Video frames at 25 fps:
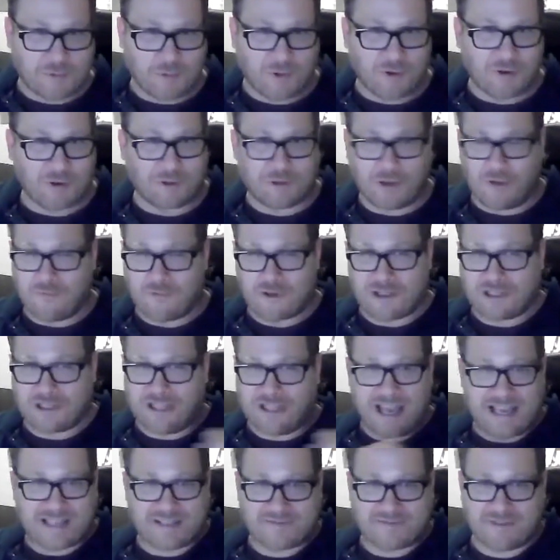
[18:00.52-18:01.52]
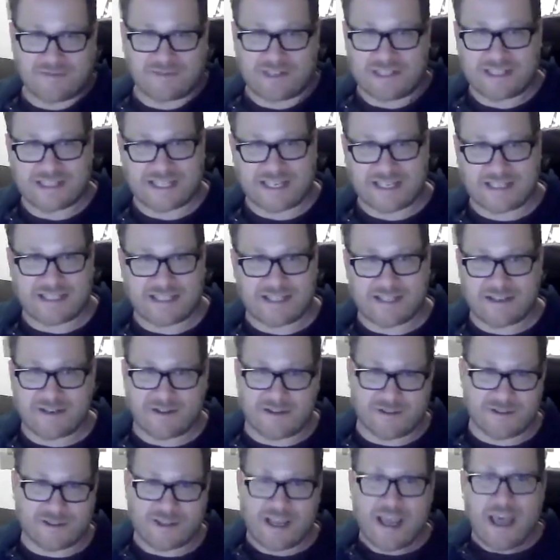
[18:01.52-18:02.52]
world over the last 50, 60
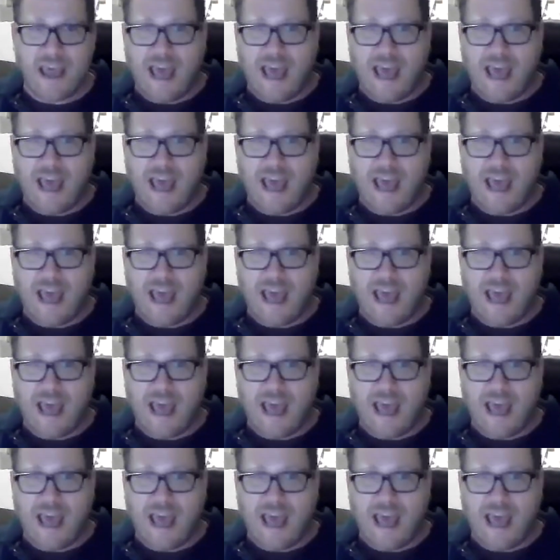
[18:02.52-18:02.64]
years,